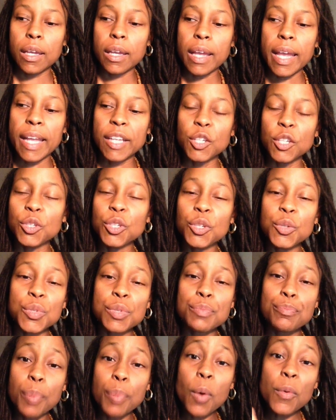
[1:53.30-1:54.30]
and you use
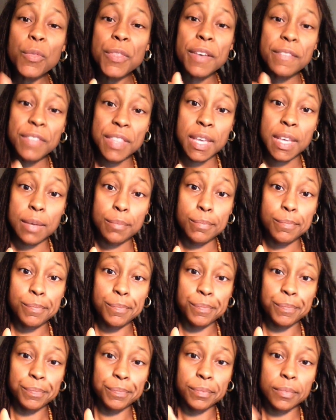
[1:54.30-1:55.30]
both of them,
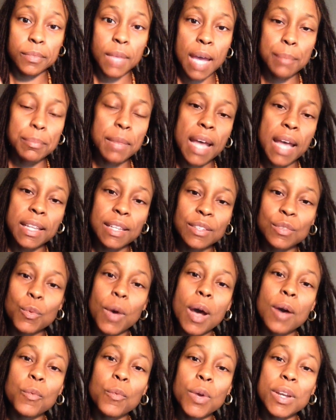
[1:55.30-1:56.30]
this is
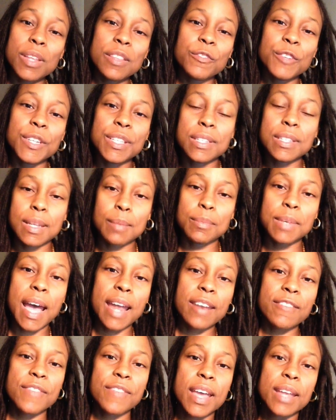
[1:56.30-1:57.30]
one of the reasons I'm
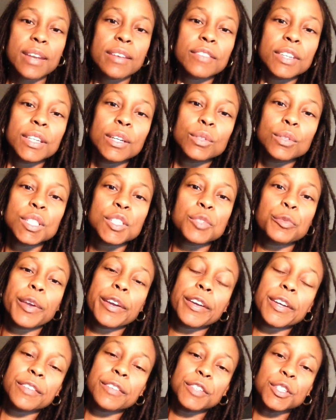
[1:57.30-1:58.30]
not a fan of a yoni
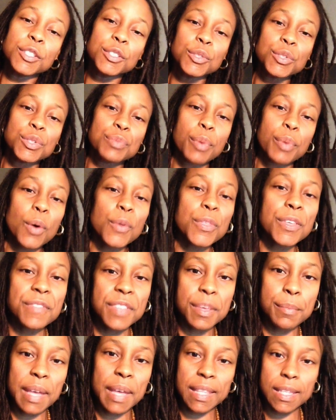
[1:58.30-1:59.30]
sphere. If you use both of
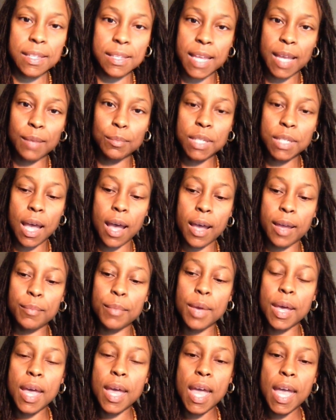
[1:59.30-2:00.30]
them at the same time
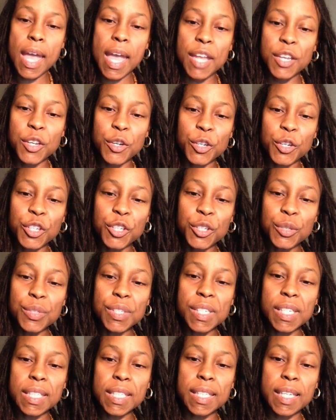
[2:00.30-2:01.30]
and you're
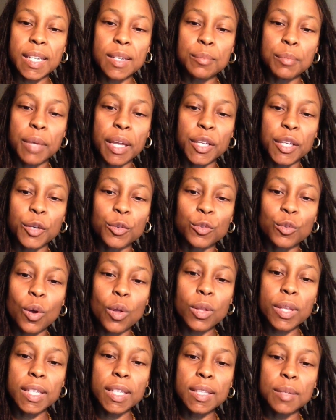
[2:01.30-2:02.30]
using them and you're
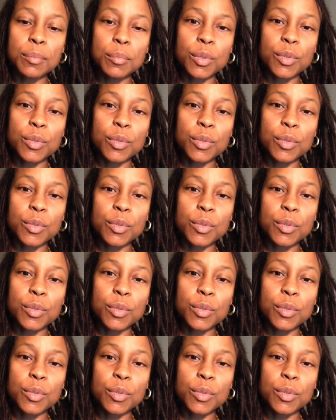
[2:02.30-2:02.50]
rolling them